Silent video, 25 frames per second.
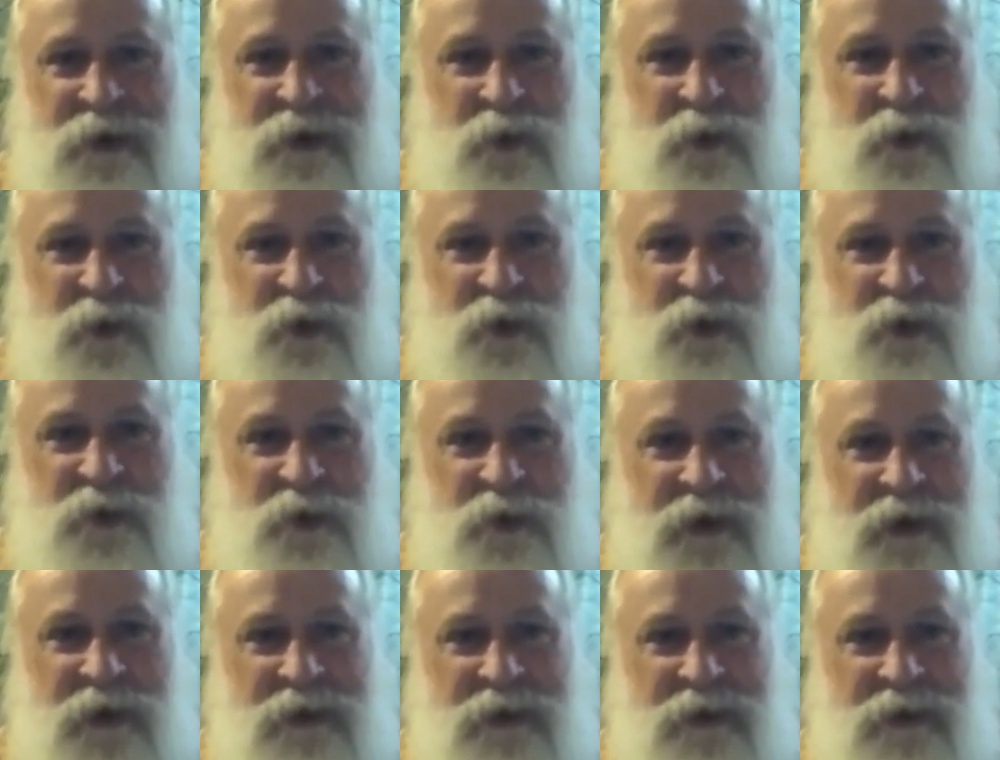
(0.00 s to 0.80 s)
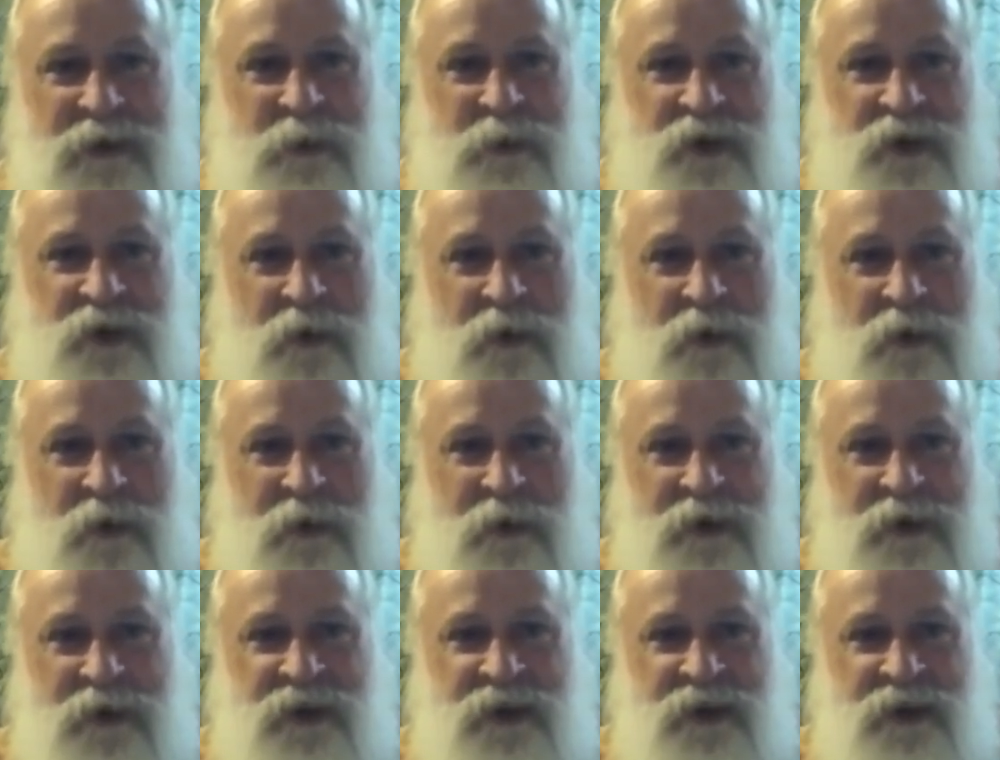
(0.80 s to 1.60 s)
would respect them as
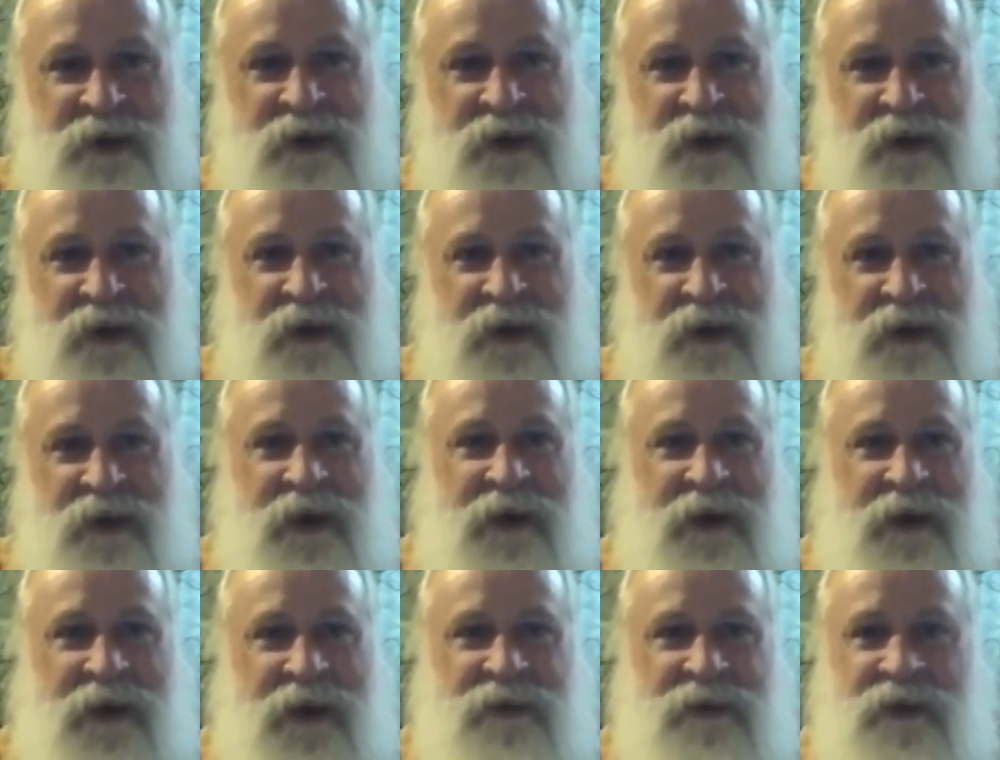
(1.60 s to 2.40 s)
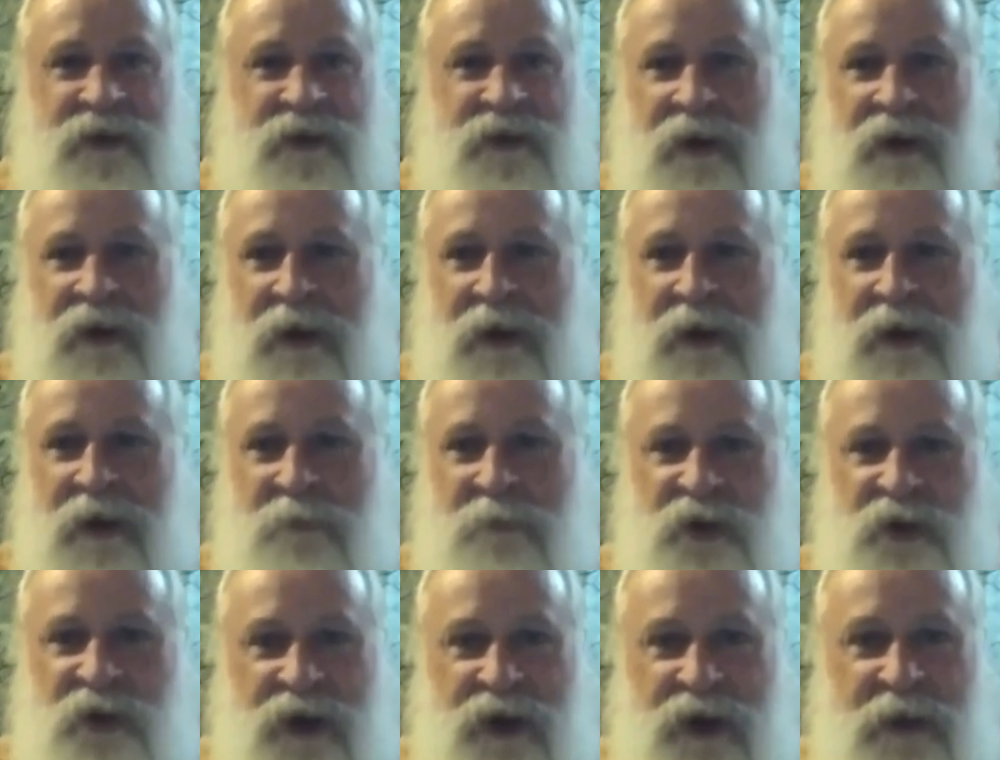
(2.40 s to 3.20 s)
artists, as
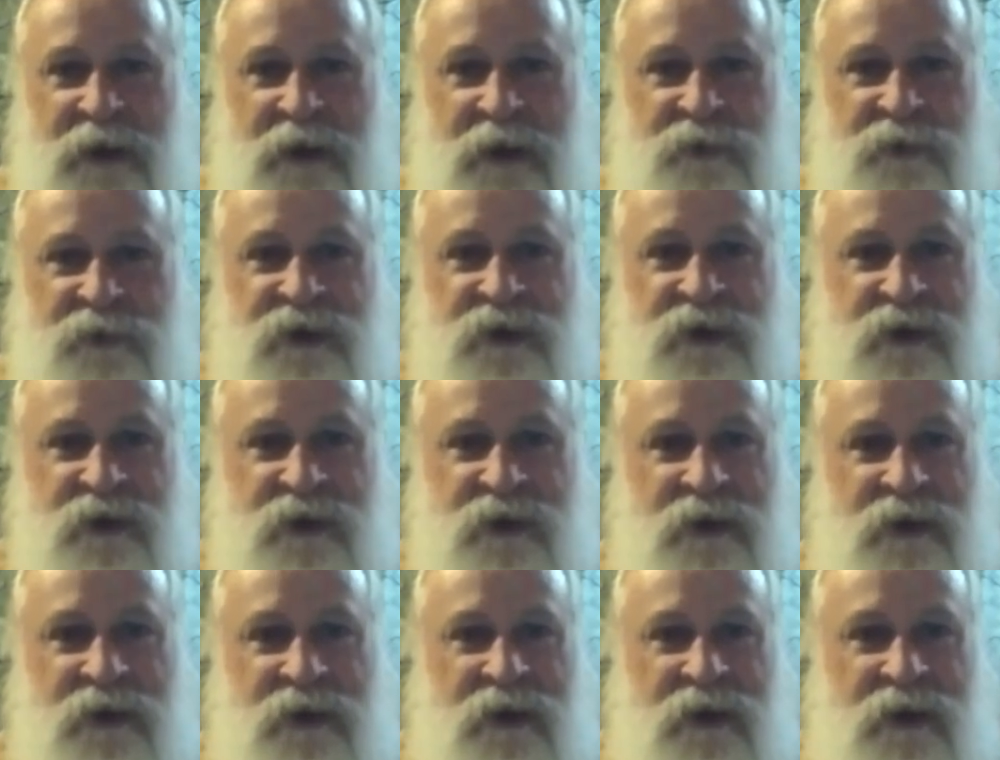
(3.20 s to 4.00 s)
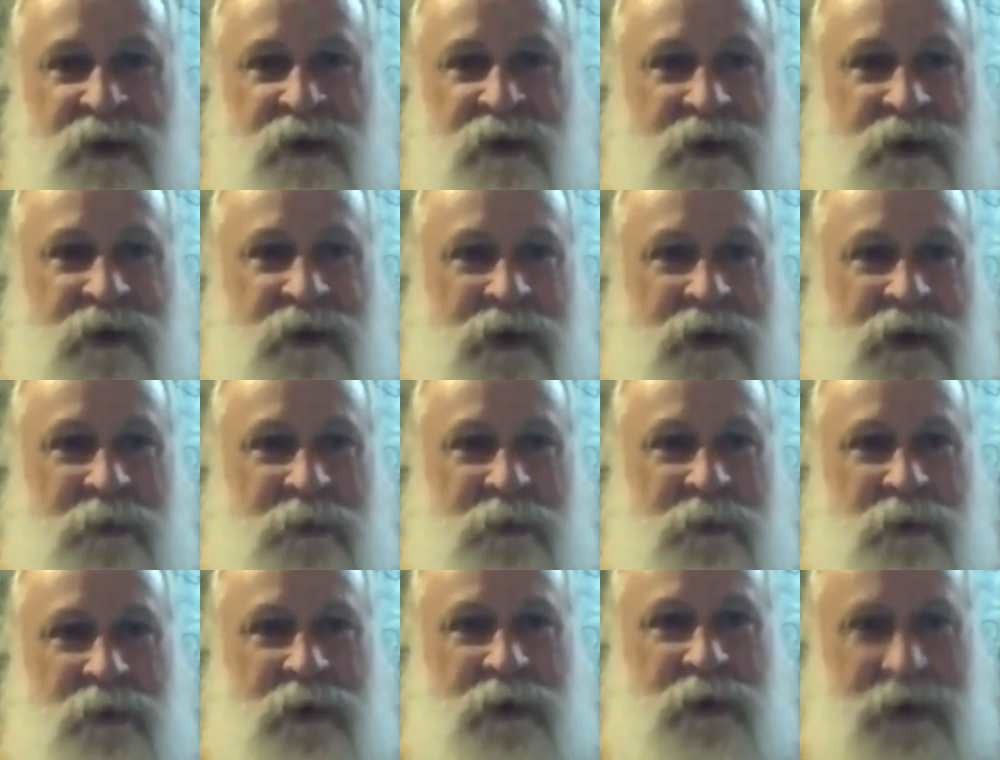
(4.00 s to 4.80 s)
chefs,
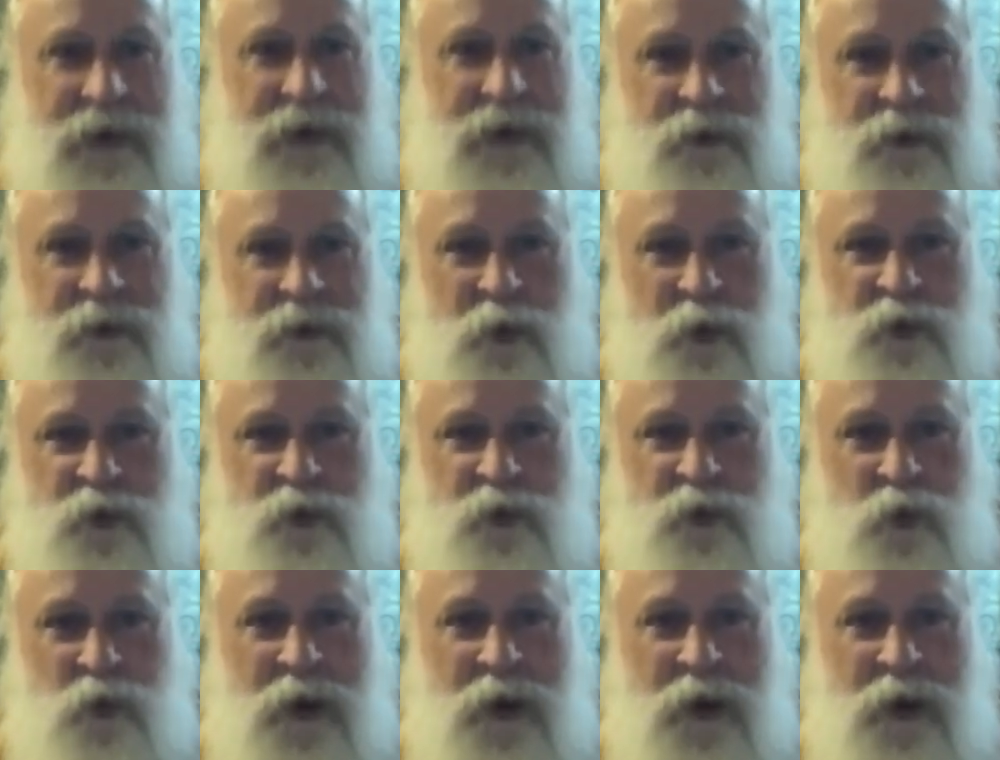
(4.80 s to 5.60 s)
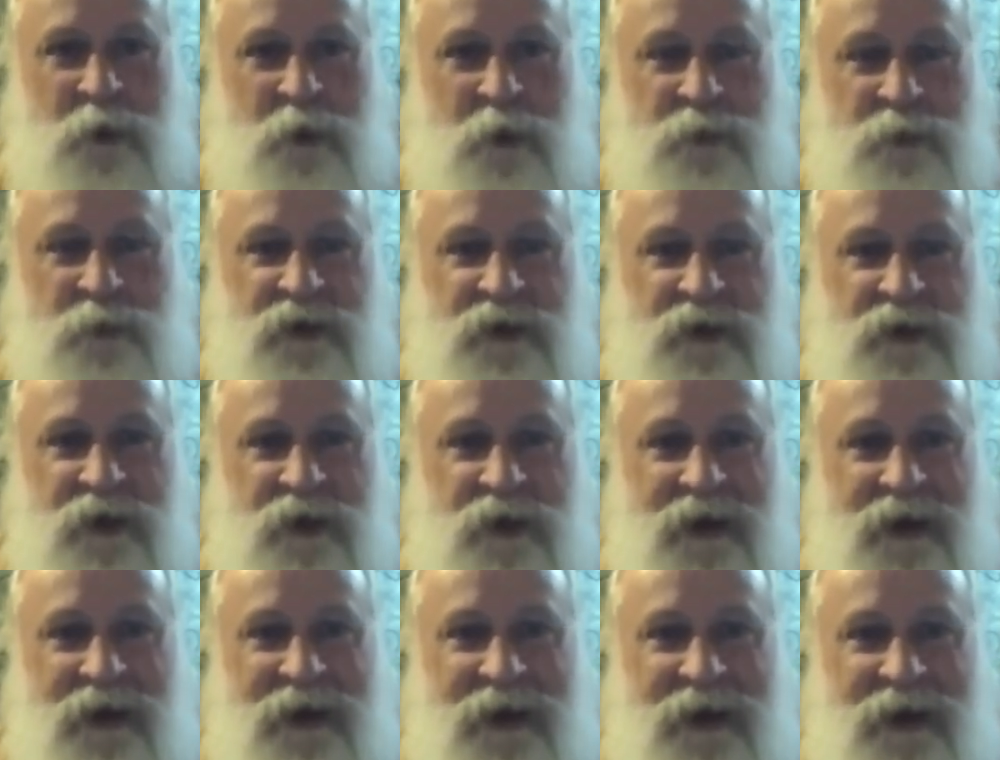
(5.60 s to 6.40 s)
in those realms.
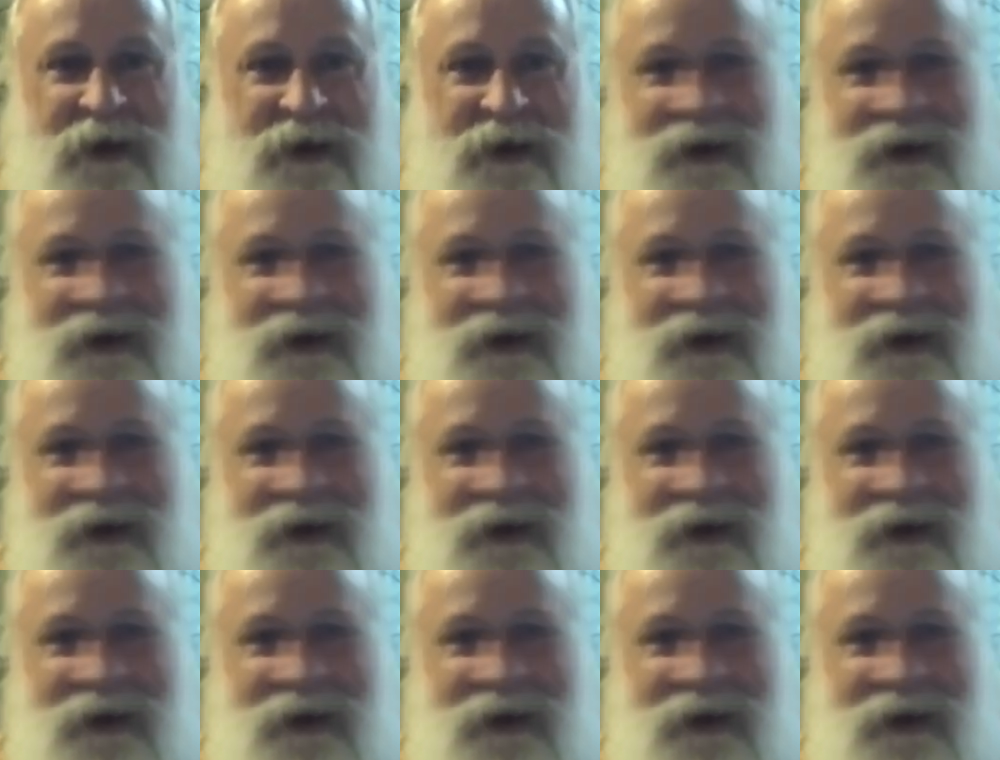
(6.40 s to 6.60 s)
And